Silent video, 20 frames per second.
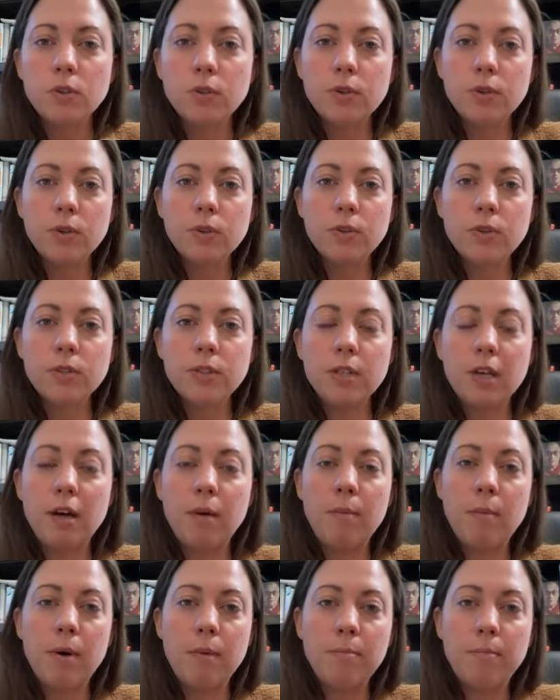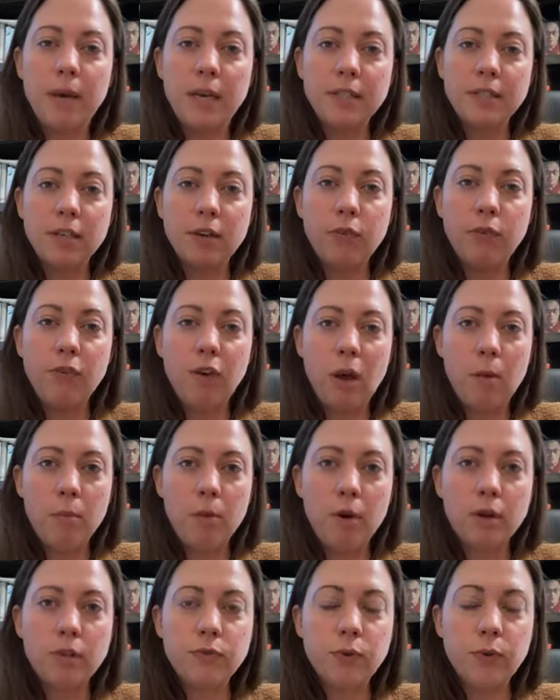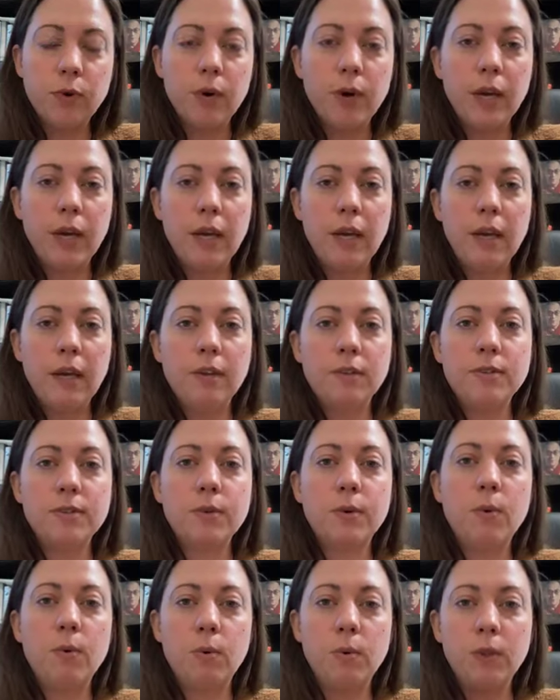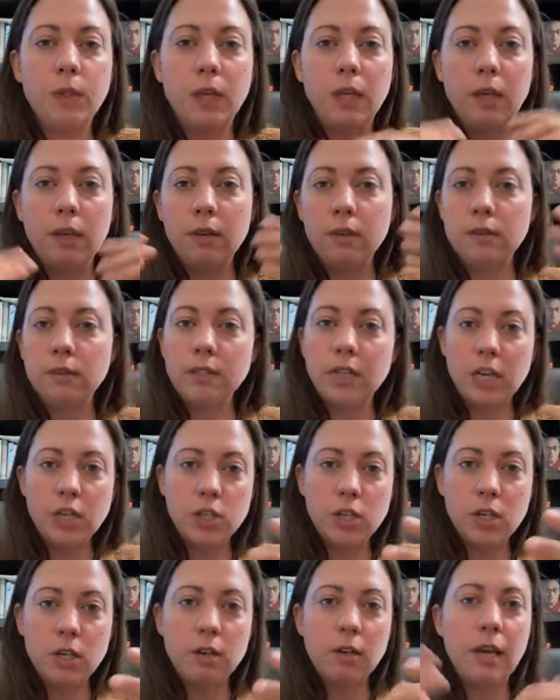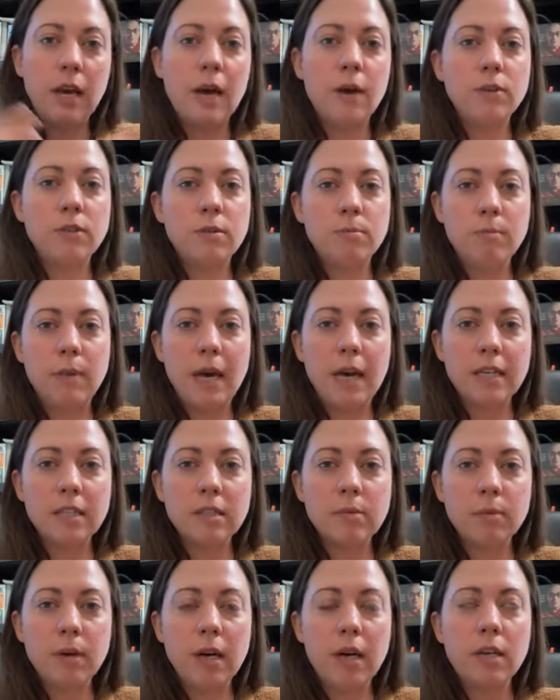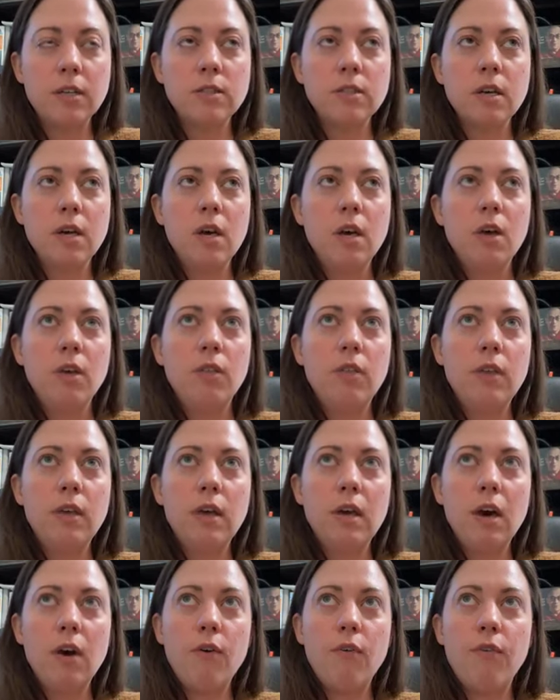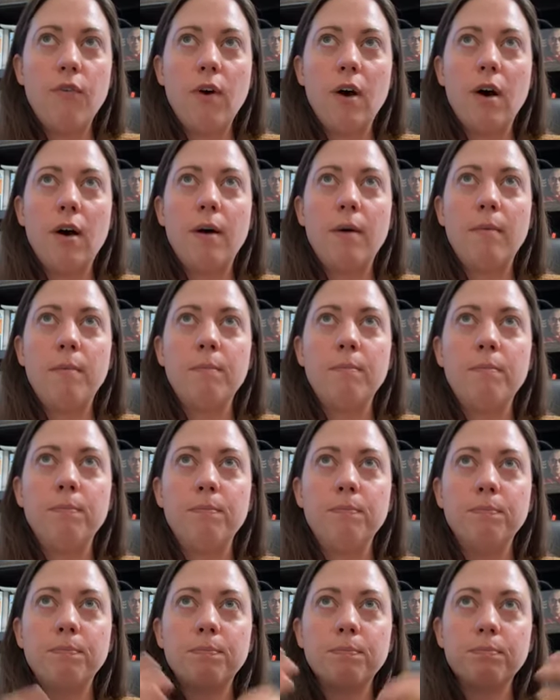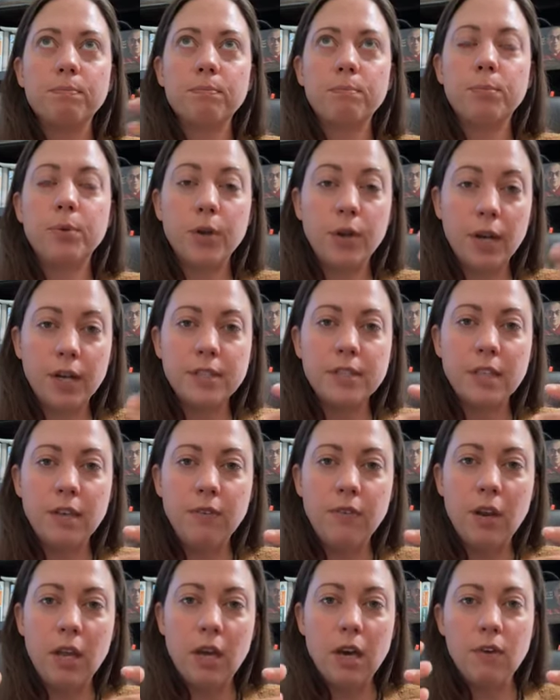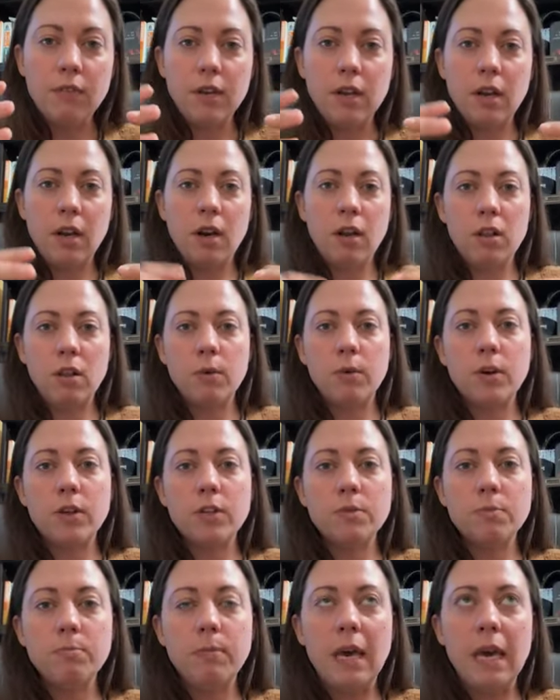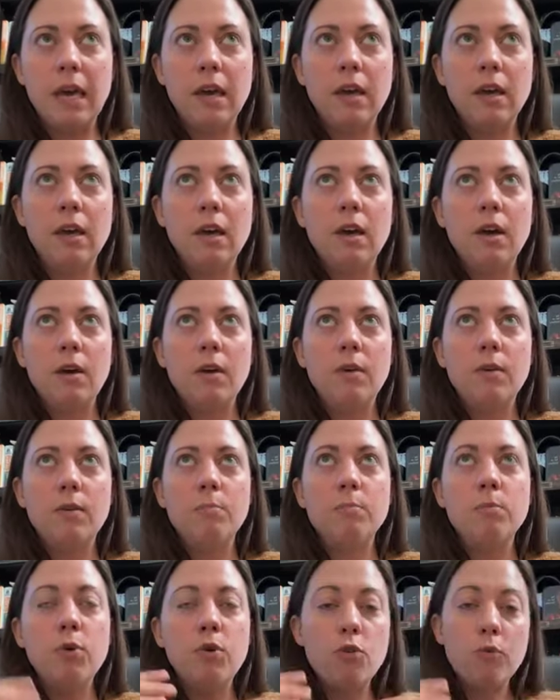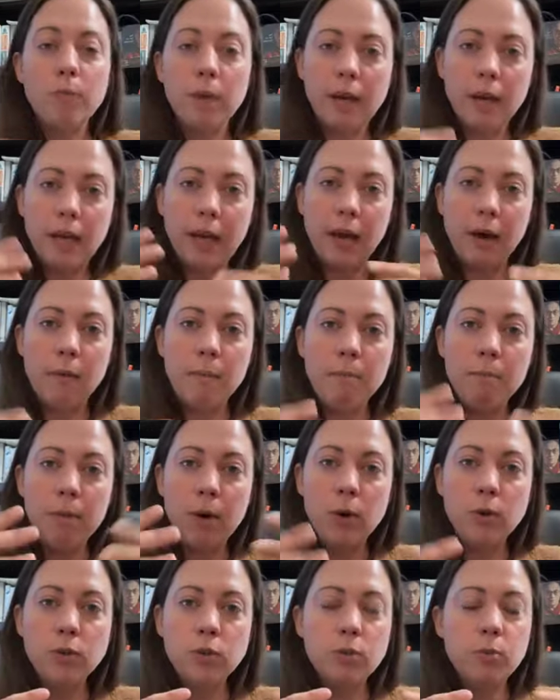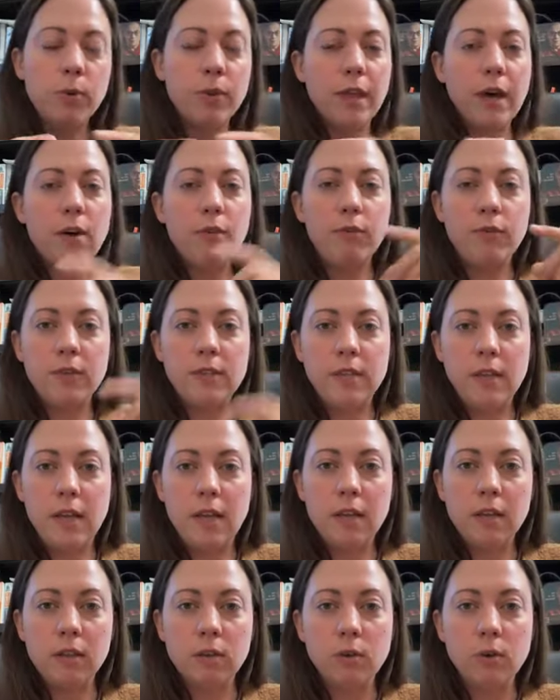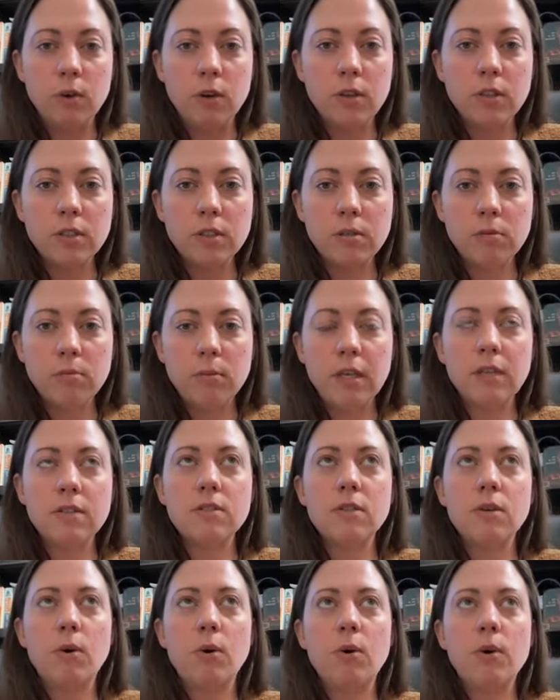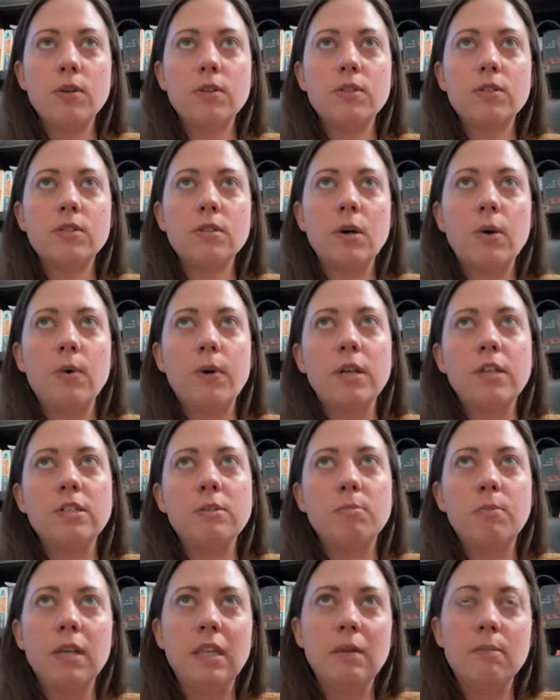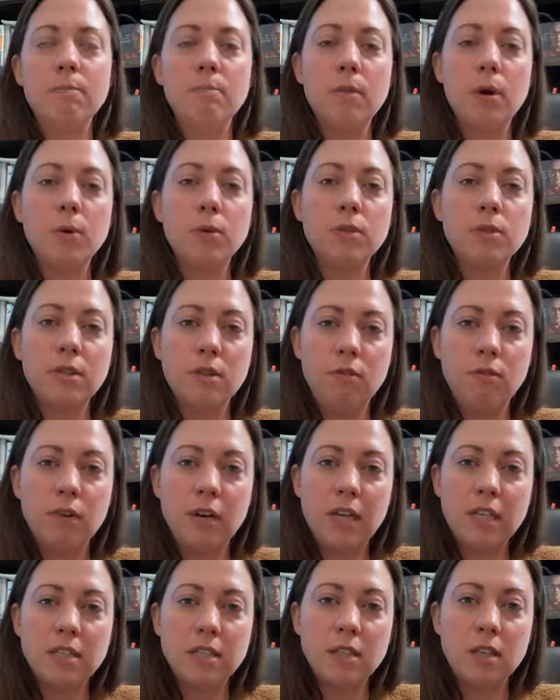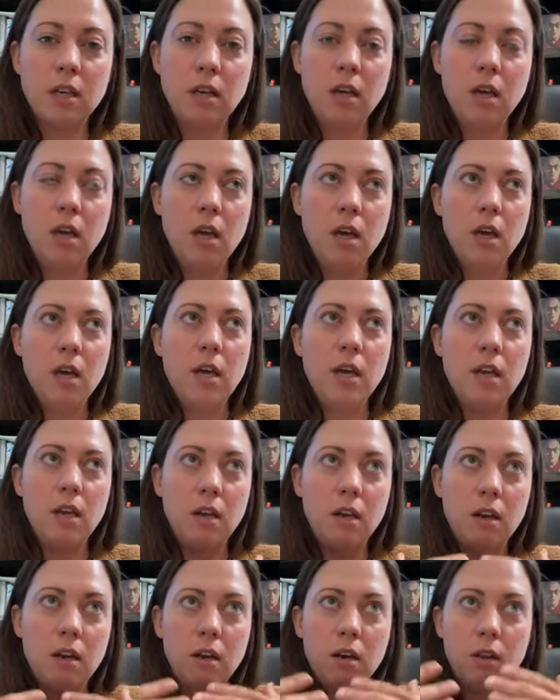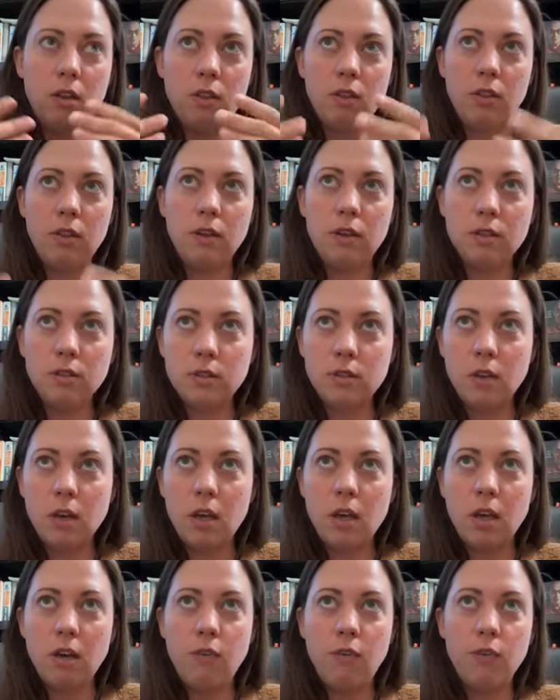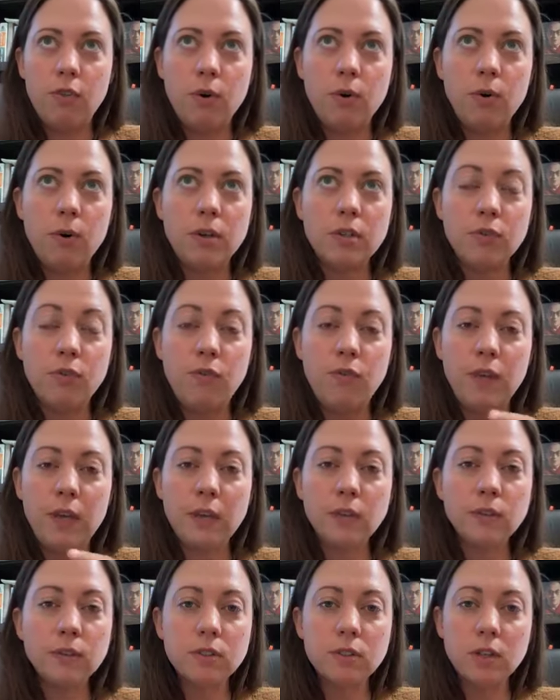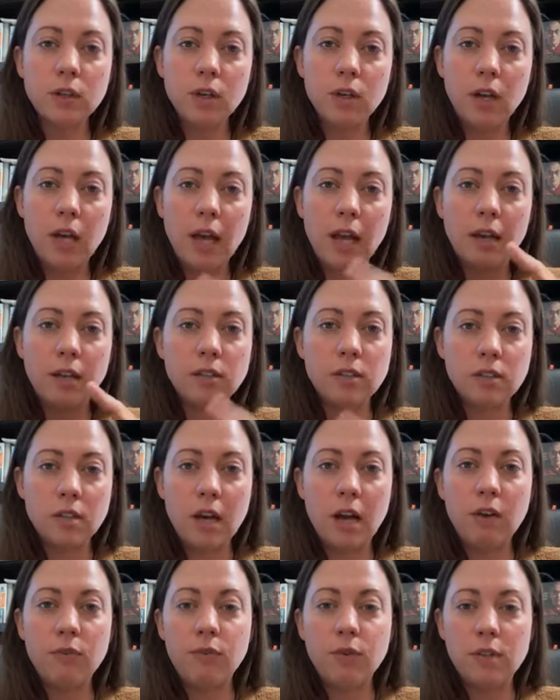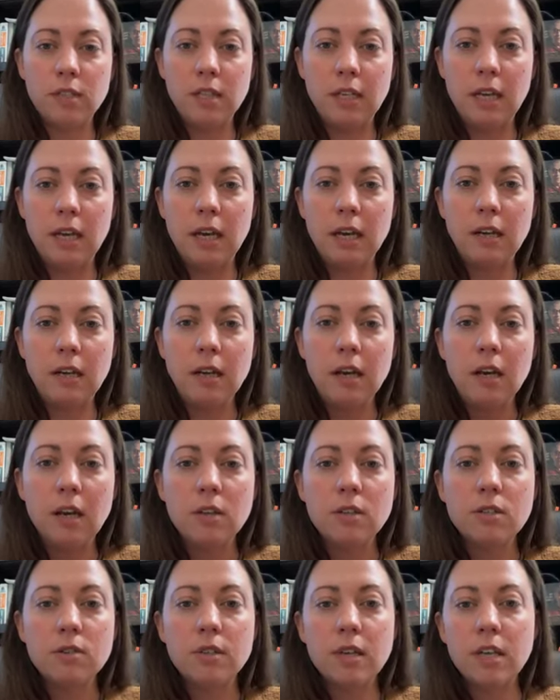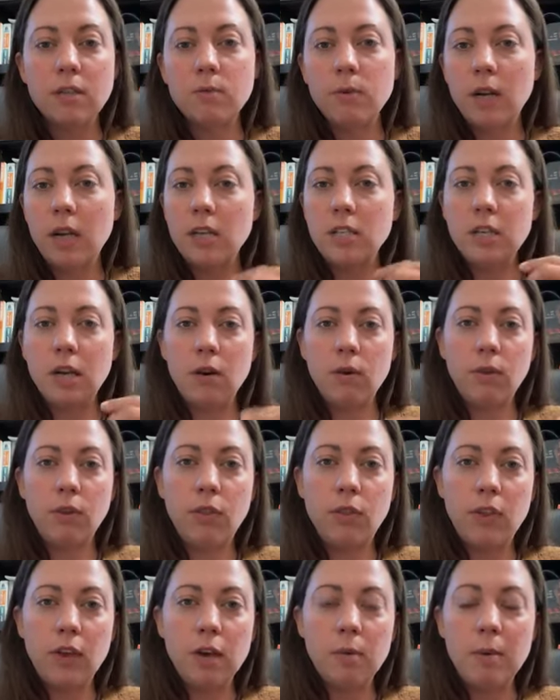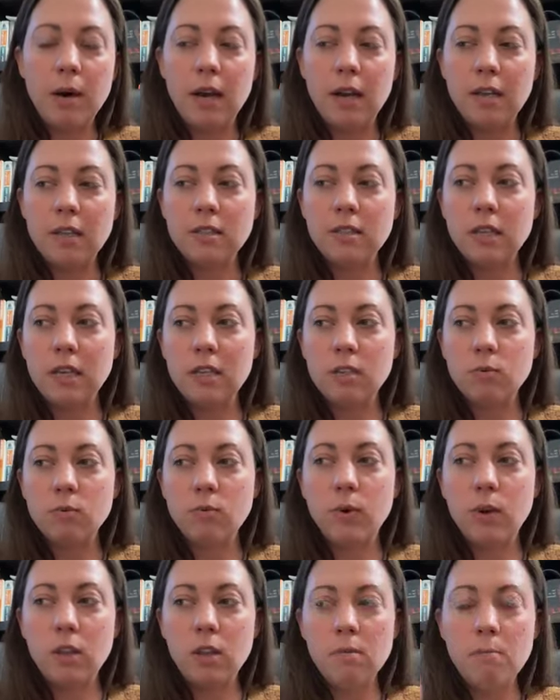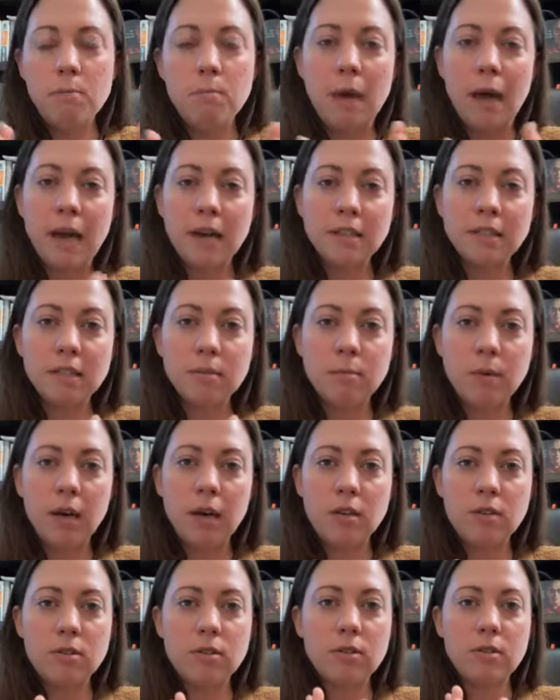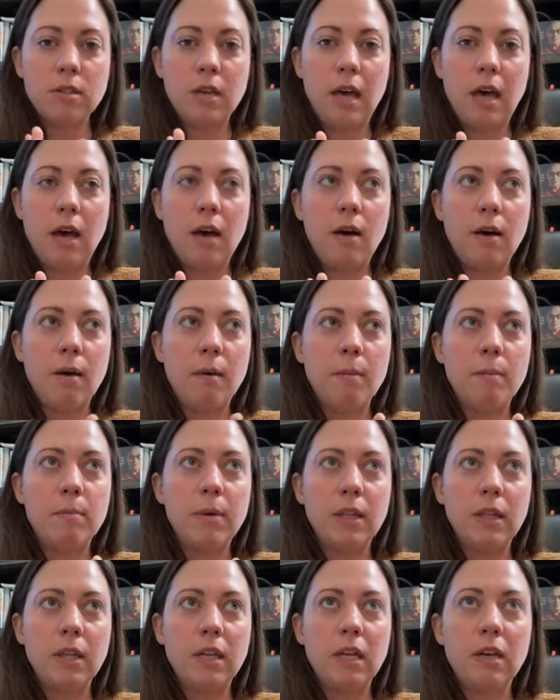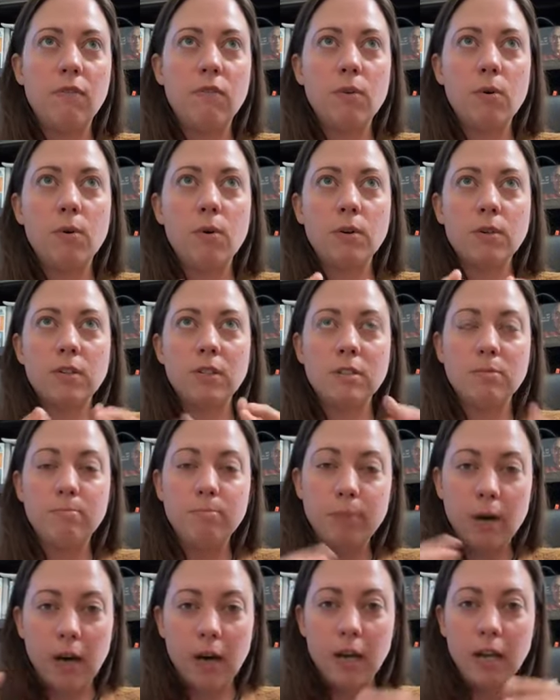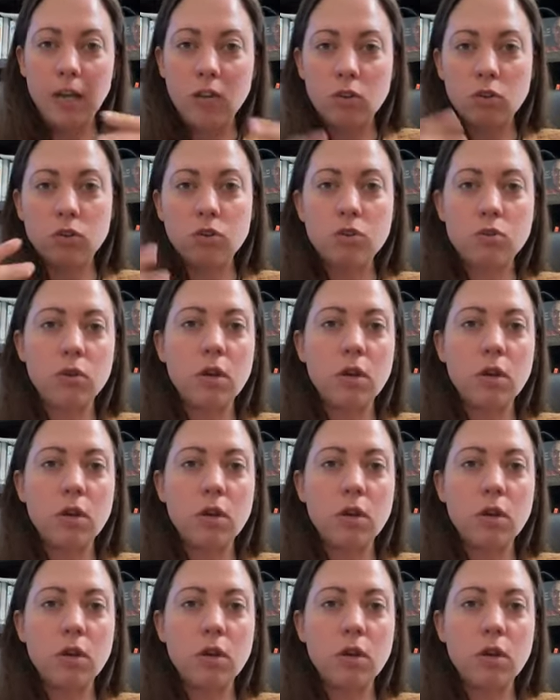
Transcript: So those are some basic frameworks for a schooling session and how to maximize the productivity of it. In other words, make movement count most without fatiguing the horse, because the horse is going to be the most invested in this if the horse feels good and is not fatigued. So that's what I generally think about is rhythm maximizes the ability of the horse's body to